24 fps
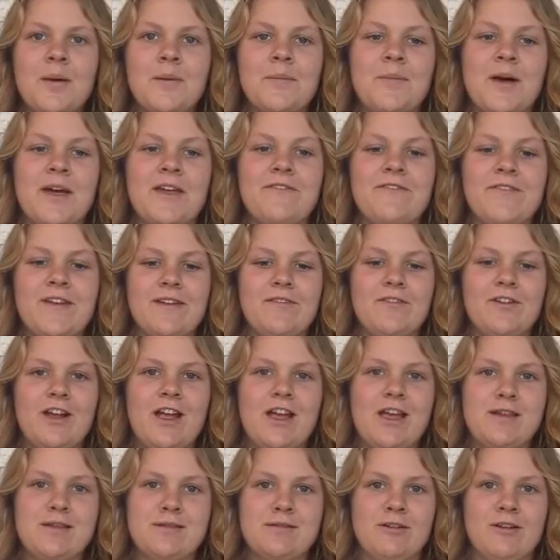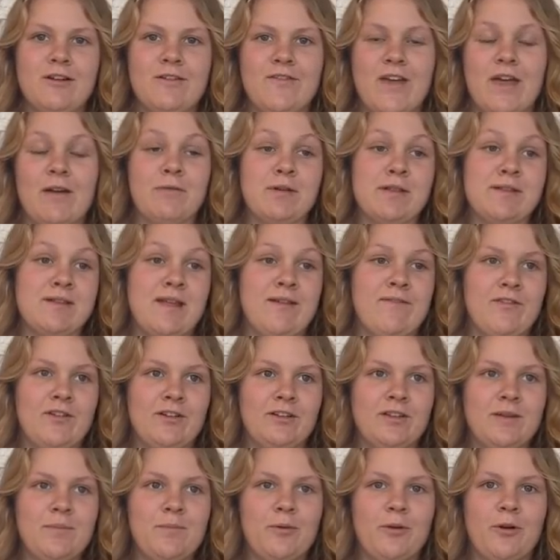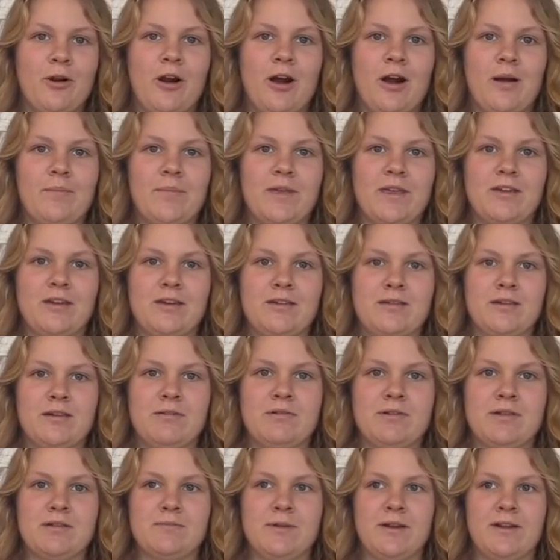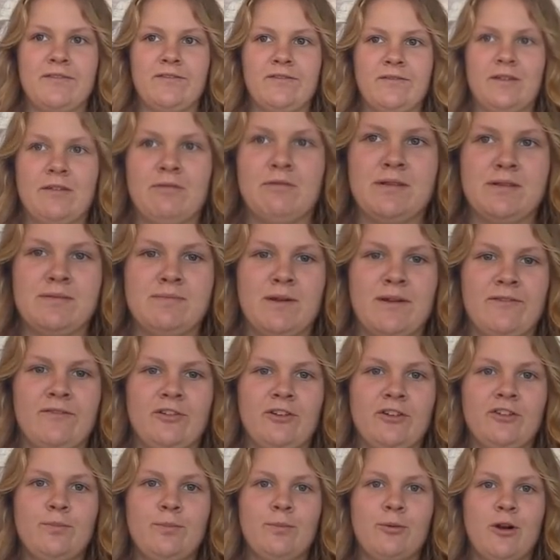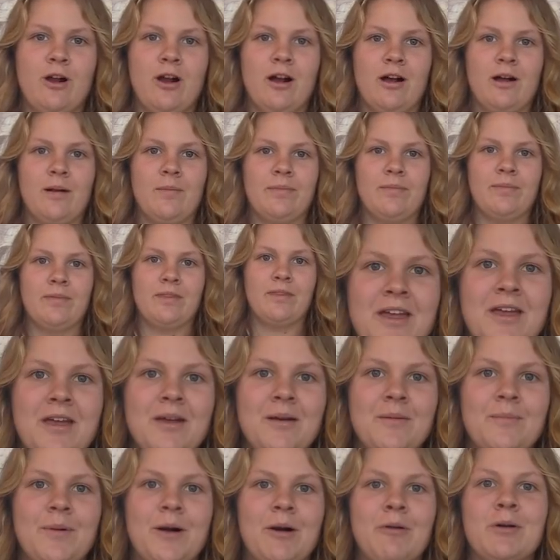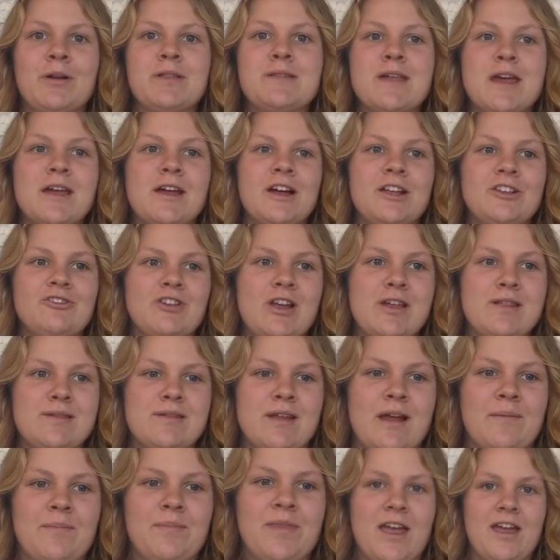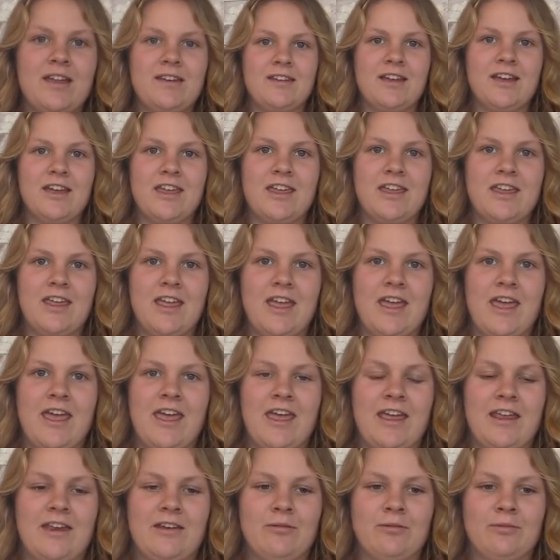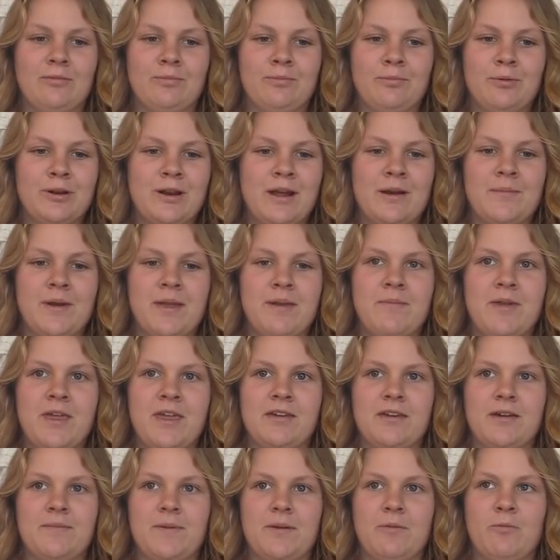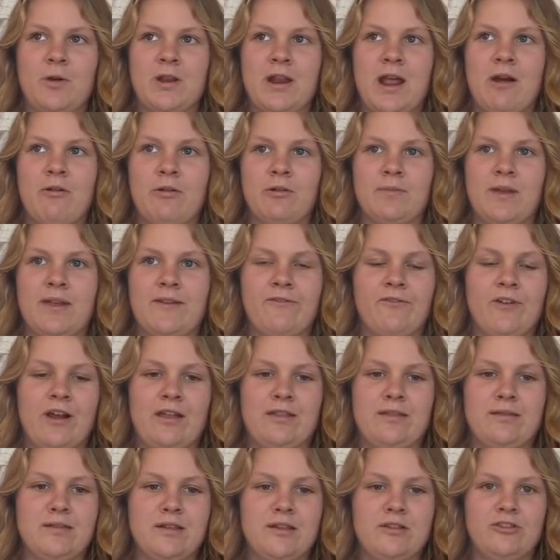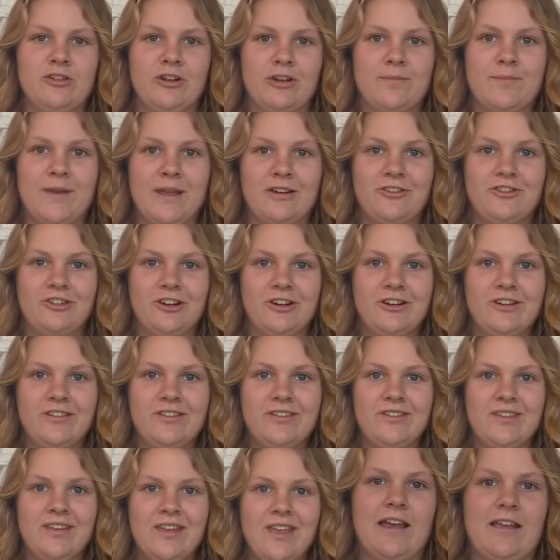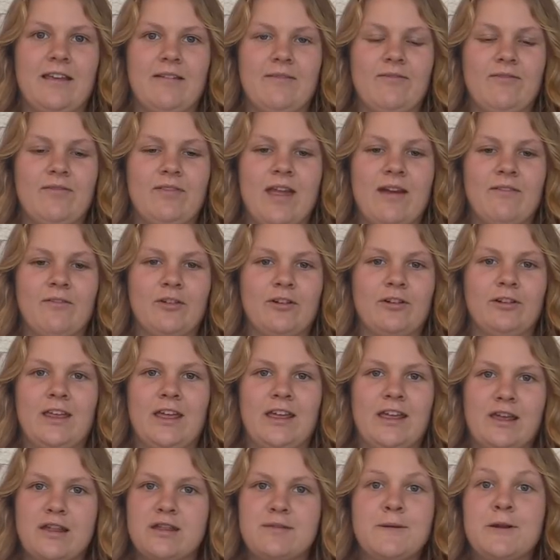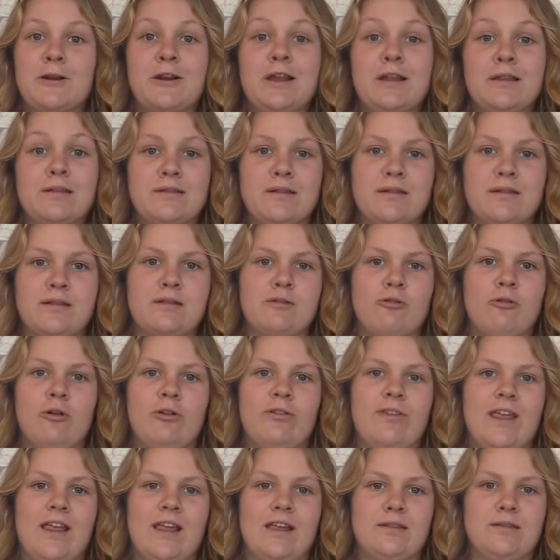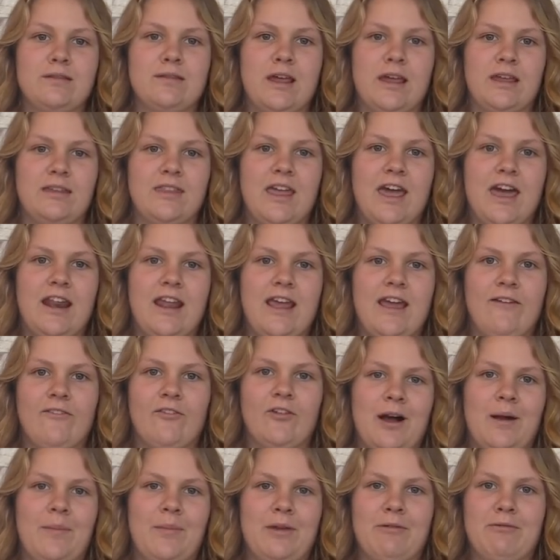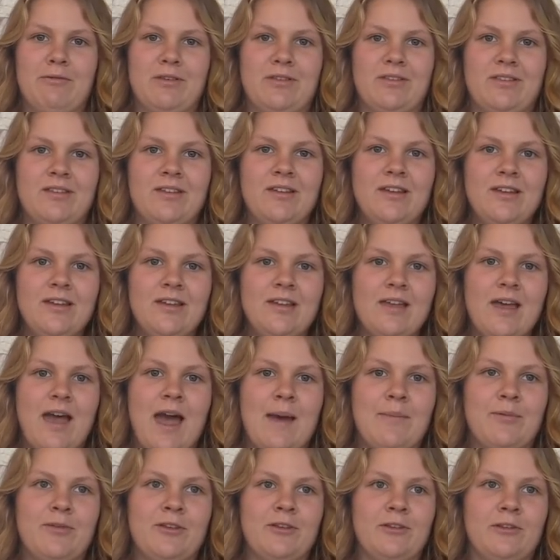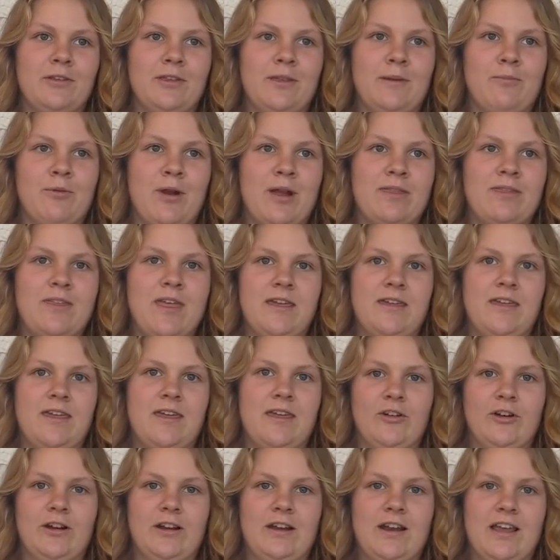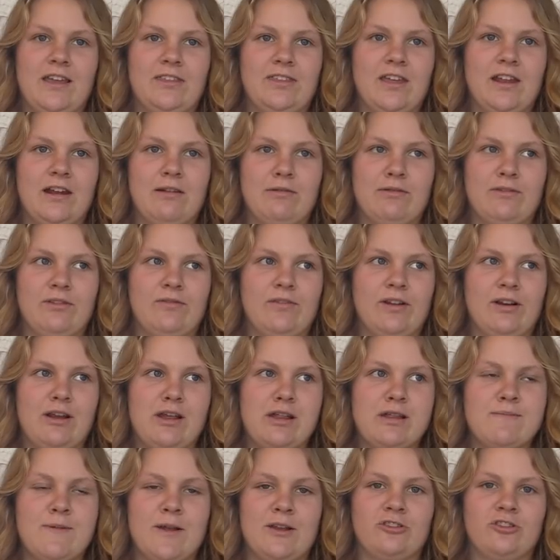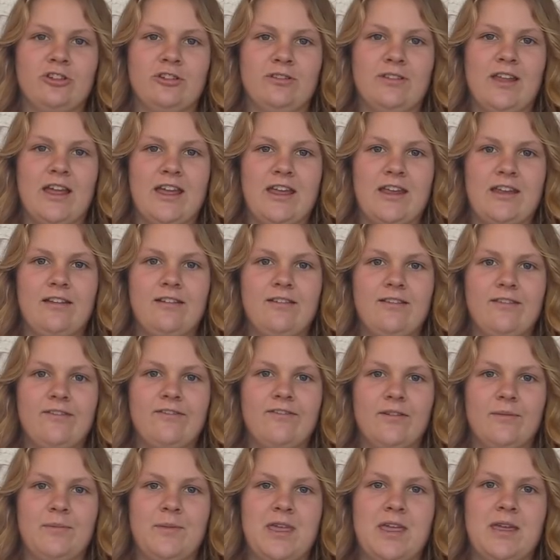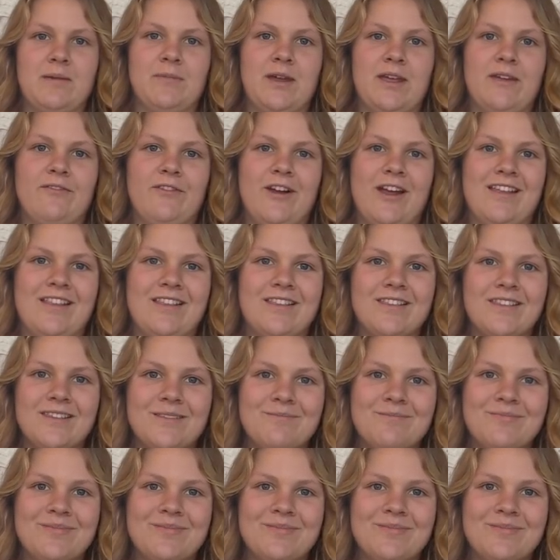my favorite high school event was definitely prom because it was my it was my first prom. But once I got dressed up that night and put on my makeup and went out with my friends and took pictures, i never like experienced a school dance like that ever. Um, it was absolutely breathtaking and I thought it was a very special night for me and my friends.